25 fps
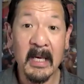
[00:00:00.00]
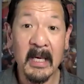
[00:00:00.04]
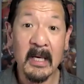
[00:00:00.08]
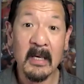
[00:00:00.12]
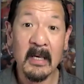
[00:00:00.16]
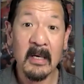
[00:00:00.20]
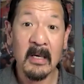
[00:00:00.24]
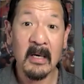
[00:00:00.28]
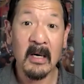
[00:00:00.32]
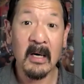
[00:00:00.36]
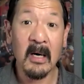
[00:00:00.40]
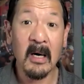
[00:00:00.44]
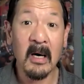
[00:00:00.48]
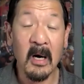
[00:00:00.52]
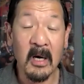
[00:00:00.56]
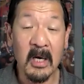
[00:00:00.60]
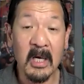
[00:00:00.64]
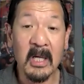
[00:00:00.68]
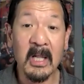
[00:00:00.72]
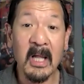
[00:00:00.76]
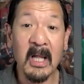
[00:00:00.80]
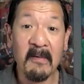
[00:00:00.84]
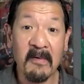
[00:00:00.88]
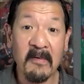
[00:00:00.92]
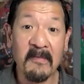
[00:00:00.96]
are
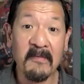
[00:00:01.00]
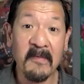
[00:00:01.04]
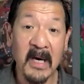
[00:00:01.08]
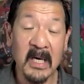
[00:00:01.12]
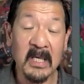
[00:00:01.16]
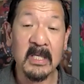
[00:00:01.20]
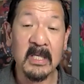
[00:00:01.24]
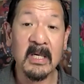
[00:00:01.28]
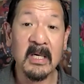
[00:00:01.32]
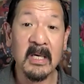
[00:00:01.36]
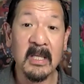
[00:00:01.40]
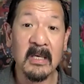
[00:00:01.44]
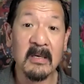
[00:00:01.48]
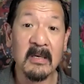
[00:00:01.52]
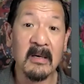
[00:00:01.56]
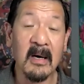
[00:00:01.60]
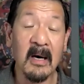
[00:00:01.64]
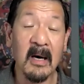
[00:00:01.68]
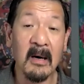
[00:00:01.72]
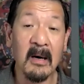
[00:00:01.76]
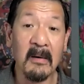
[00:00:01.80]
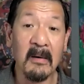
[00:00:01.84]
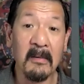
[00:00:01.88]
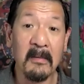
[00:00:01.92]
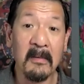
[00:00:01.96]
cleft affected,
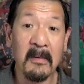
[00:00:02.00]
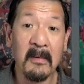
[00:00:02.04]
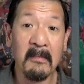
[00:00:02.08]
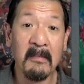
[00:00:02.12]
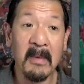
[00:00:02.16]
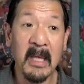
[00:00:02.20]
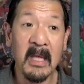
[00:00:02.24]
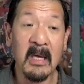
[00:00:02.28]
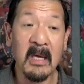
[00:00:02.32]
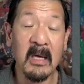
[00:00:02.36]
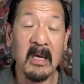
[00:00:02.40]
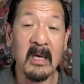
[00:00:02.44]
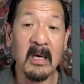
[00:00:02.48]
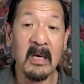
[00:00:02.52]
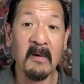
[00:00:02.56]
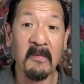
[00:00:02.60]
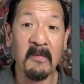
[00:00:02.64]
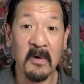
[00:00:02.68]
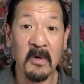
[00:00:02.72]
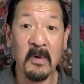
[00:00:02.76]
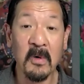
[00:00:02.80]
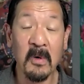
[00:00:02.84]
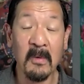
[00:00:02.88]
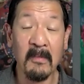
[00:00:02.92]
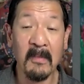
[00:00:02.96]
many of
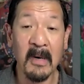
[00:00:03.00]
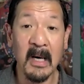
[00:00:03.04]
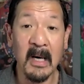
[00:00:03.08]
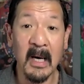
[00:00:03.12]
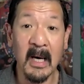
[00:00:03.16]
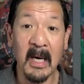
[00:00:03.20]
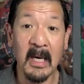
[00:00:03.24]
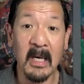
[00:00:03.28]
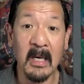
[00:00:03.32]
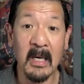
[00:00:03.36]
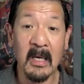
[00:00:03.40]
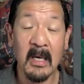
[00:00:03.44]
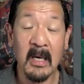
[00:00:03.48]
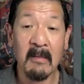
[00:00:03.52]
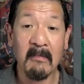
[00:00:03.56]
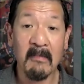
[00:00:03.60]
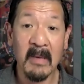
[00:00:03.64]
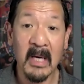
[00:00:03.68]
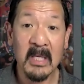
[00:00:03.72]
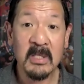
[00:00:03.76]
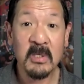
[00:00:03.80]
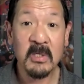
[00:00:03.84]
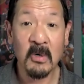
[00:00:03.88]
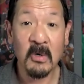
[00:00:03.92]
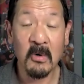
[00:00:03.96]
whom I
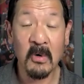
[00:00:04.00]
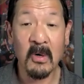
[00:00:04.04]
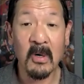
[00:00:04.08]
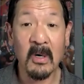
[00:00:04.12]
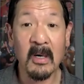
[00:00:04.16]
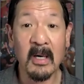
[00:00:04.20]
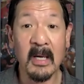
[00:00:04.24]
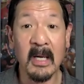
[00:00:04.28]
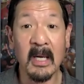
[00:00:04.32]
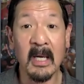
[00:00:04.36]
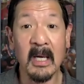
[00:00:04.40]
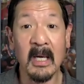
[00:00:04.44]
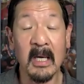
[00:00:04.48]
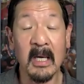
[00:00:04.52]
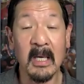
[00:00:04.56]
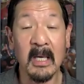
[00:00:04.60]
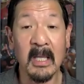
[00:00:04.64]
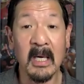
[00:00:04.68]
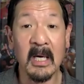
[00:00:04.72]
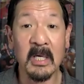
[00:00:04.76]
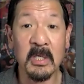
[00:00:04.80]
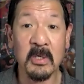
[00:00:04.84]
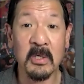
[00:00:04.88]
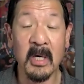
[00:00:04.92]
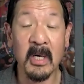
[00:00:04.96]
mentor and
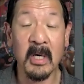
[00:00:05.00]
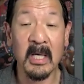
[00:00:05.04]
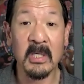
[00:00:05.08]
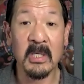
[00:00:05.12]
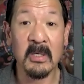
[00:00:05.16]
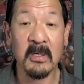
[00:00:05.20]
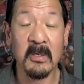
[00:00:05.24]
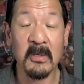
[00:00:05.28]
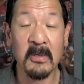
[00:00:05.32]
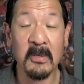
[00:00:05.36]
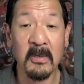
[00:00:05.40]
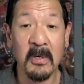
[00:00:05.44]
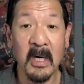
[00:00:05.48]
I try to